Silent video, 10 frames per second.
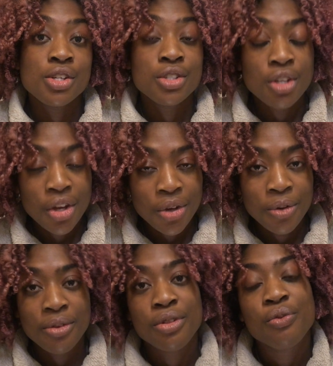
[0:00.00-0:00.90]

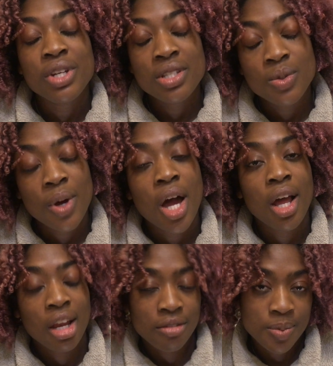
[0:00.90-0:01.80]
So, reasons why
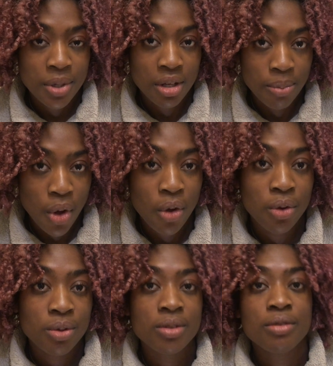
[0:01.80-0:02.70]
I love spinning
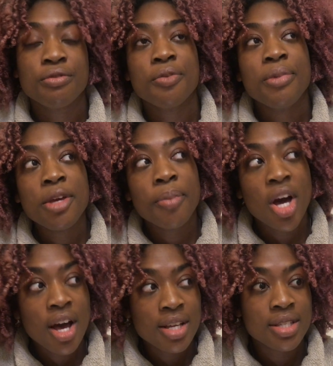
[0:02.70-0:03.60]
pole. For me
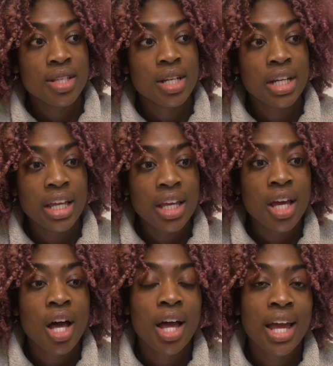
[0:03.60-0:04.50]

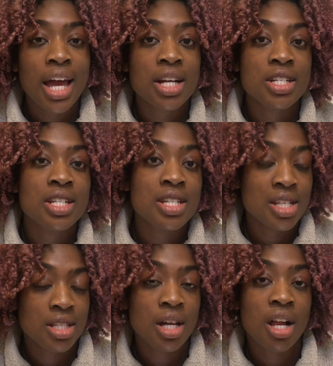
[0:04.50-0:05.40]
personally, I actually
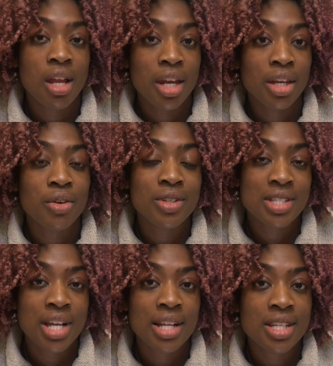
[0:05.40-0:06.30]
did start learning on
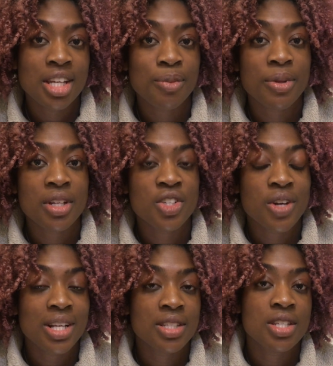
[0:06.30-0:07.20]
static, but then
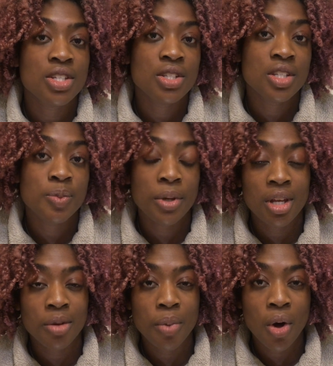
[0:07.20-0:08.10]
transitioned to
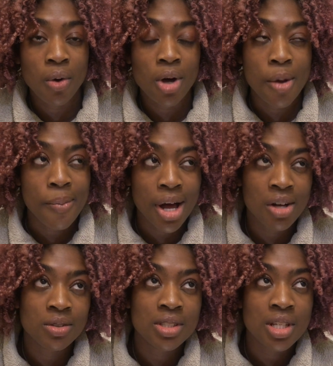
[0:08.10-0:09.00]
spinning pole
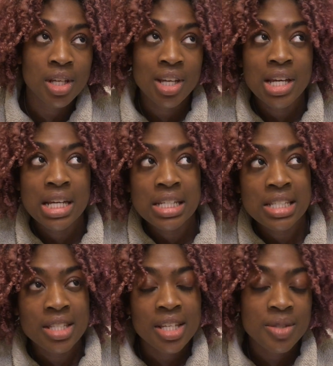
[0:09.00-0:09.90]
about
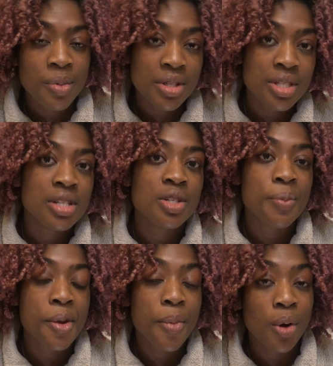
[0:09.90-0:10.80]
6 months into
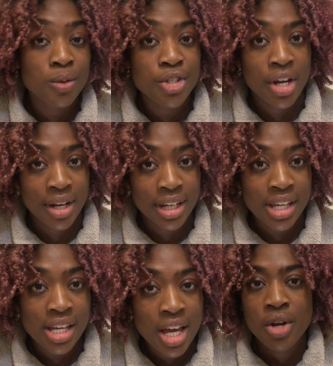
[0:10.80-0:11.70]
my pole
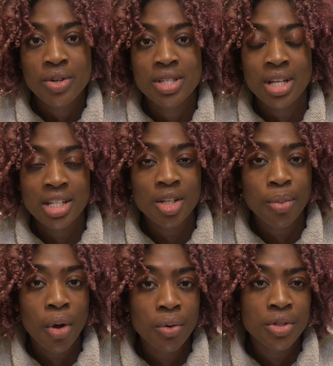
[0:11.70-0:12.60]
journey. But static
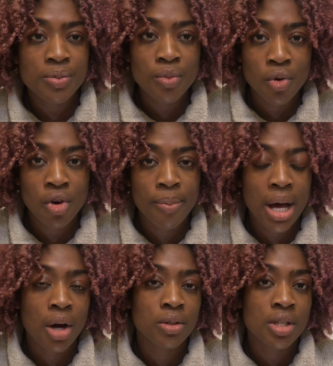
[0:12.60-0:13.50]
pole is more
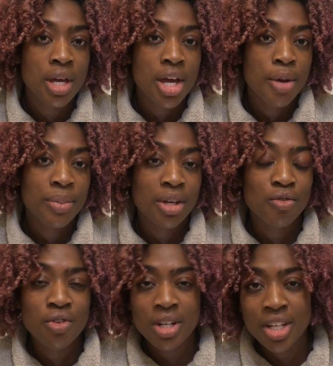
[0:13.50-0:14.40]
about being
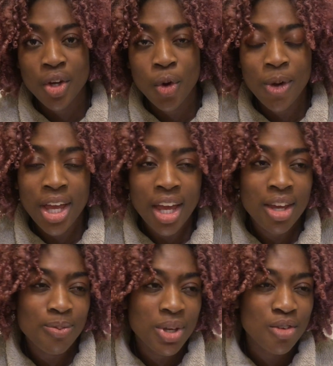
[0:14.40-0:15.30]
really
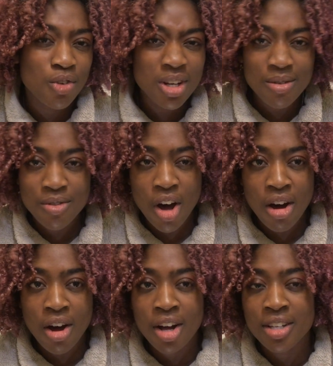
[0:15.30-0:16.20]
quick, being really
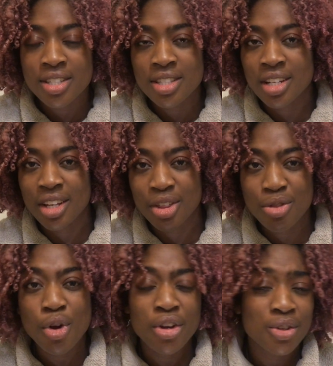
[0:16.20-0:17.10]
fast, and like
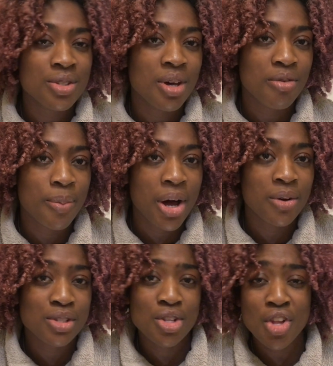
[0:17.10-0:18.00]
throwing yourself
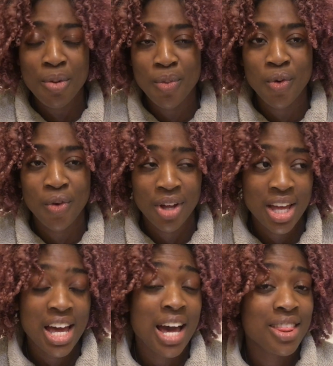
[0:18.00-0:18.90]
about. It's a lot more
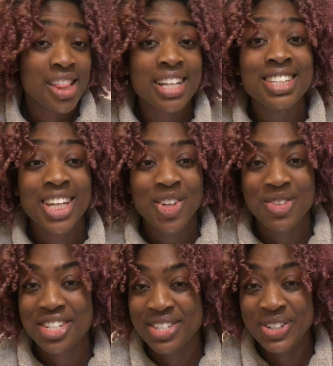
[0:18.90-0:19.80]
athletic,
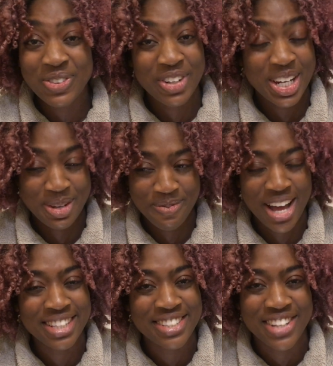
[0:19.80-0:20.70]
which isn't really
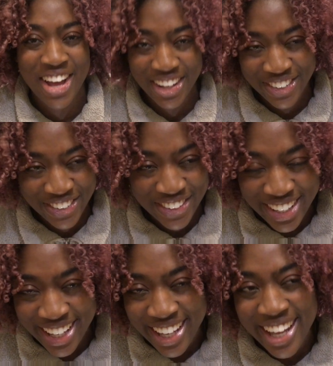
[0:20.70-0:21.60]
my style.
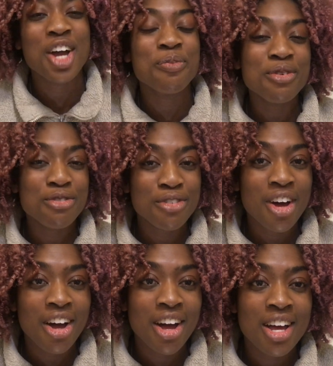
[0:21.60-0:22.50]
I
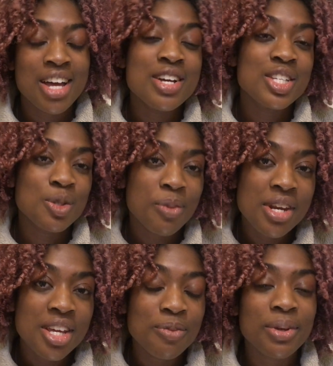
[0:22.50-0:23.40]
prefer
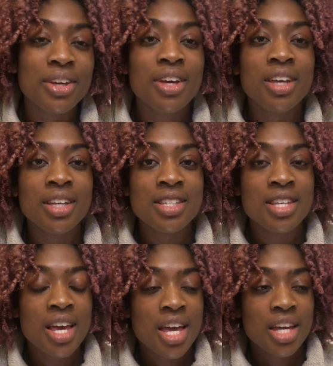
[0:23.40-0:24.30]
spinning
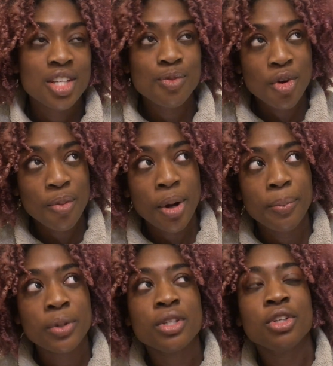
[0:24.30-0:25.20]
because it's more
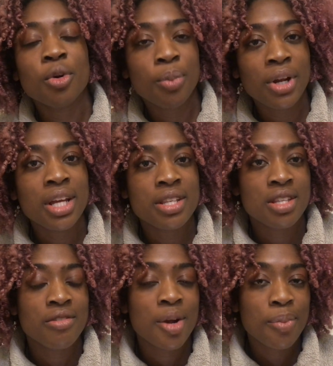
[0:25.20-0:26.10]
about putting your body
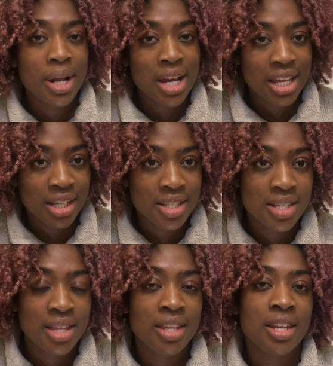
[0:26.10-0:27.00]
into the right
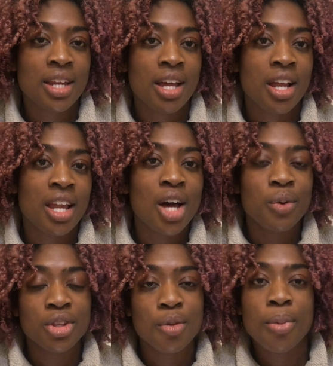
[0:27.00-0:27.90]
place and then
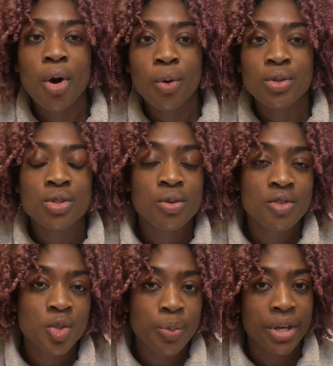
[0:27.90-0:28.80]
allowing the pole to sort
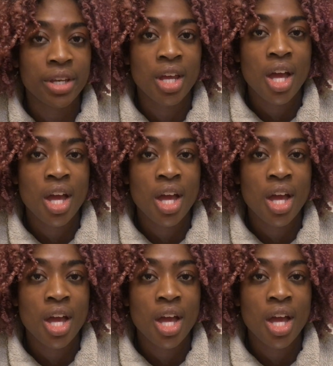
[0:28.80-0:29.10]
of spin